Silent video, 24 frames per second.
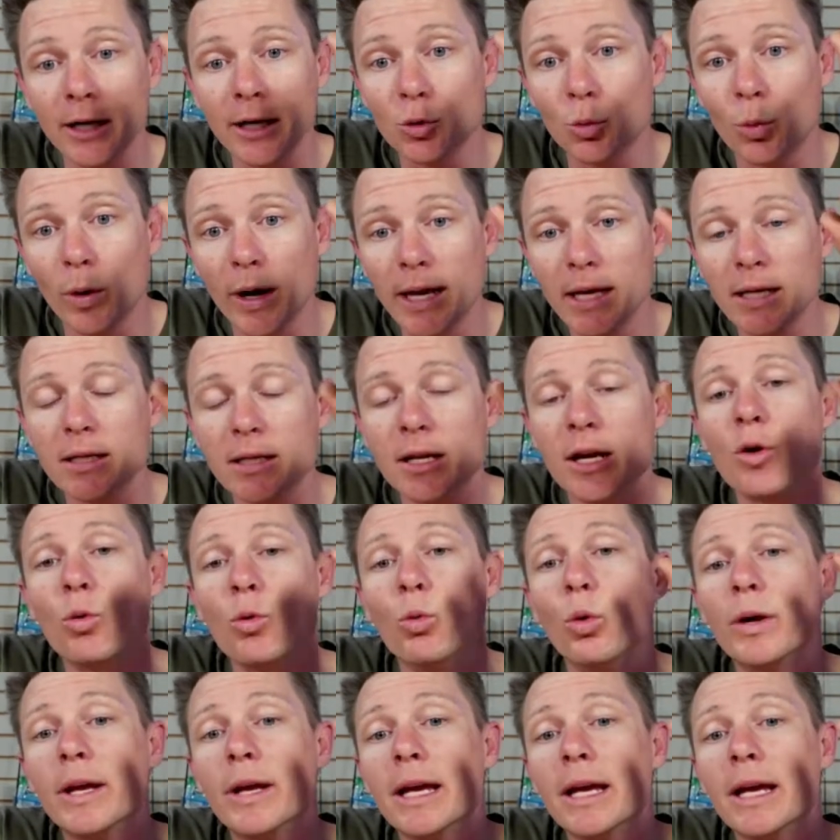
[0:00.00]
pegged weight
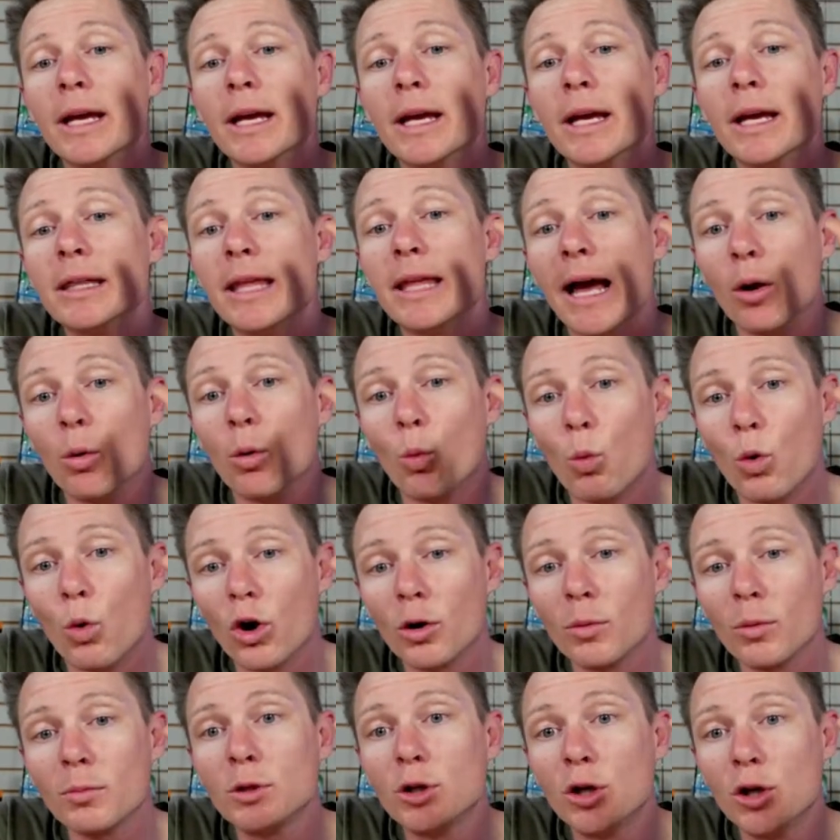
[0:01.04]
will get
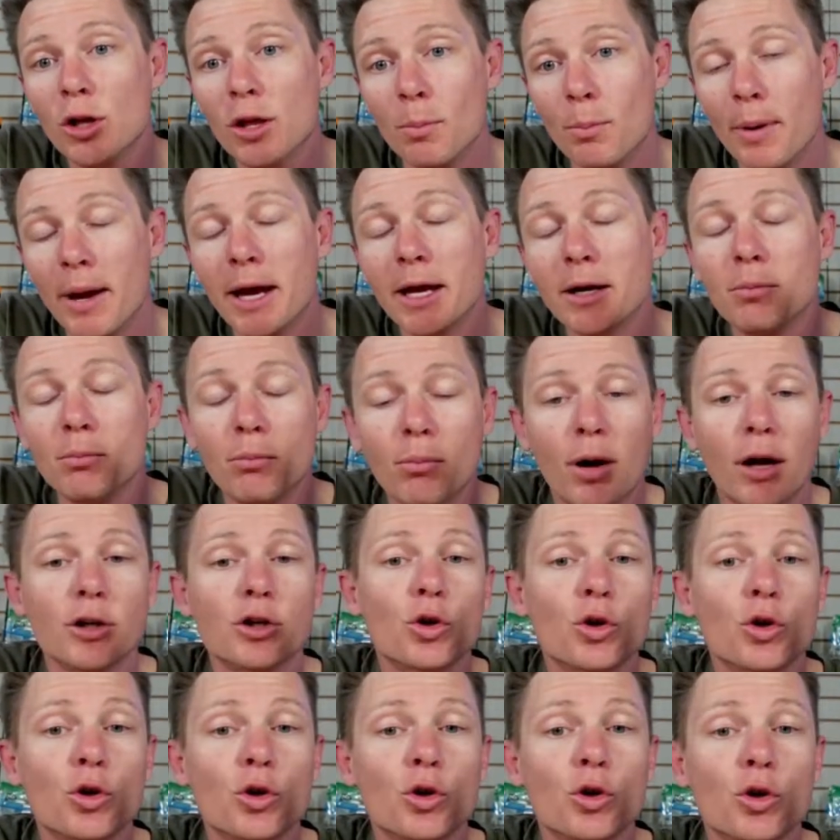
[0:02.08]
worm to bed
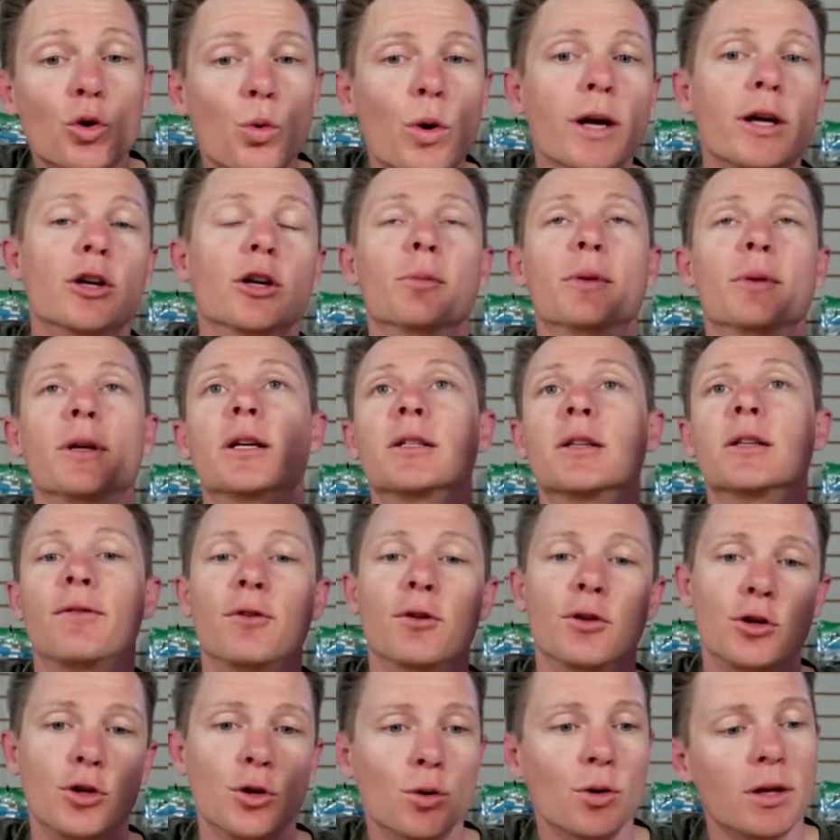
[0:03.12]
much quicker
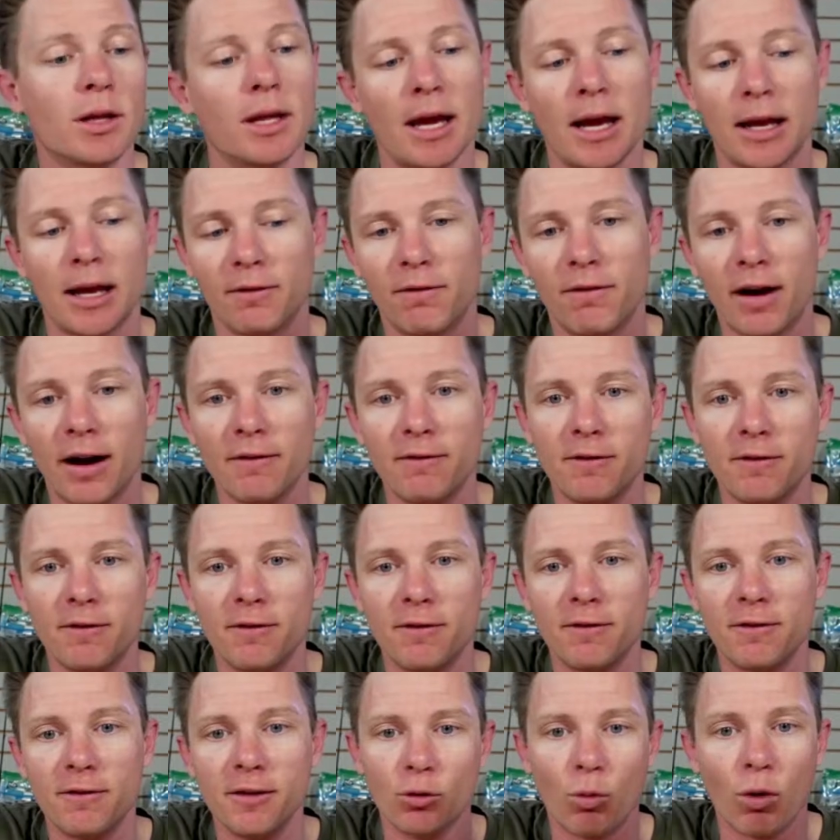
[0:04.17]
because if you're doing that in 5
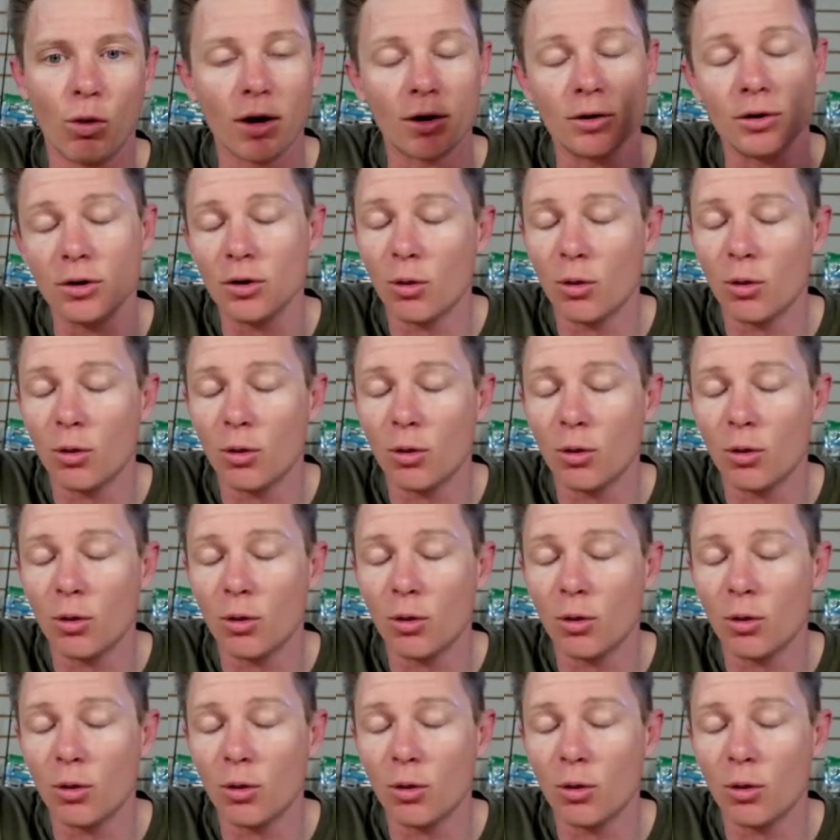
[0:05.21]
feet of water,